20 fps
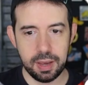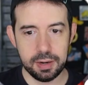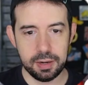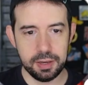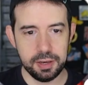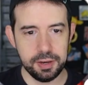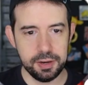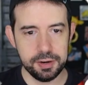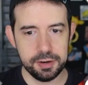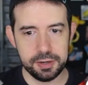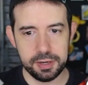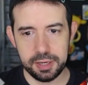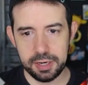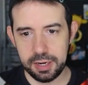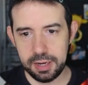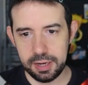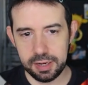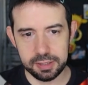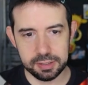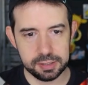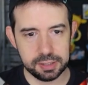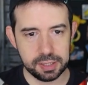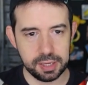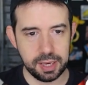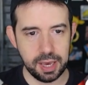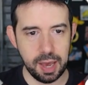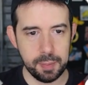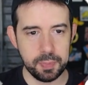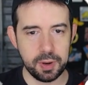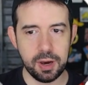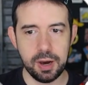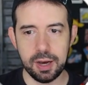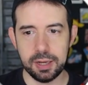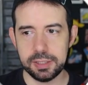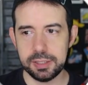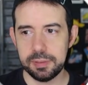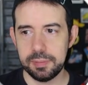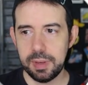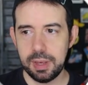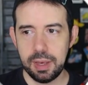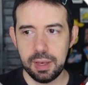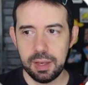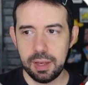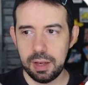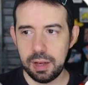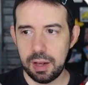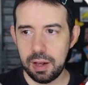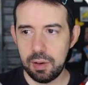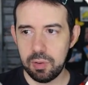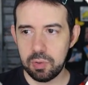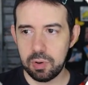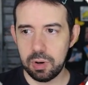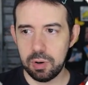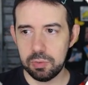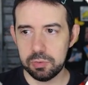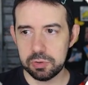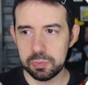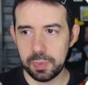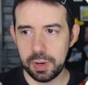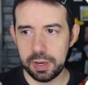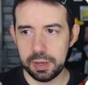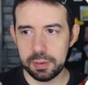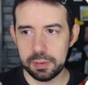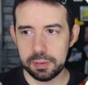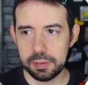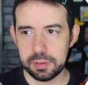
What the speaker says: And here it is, CapCut. I'll close my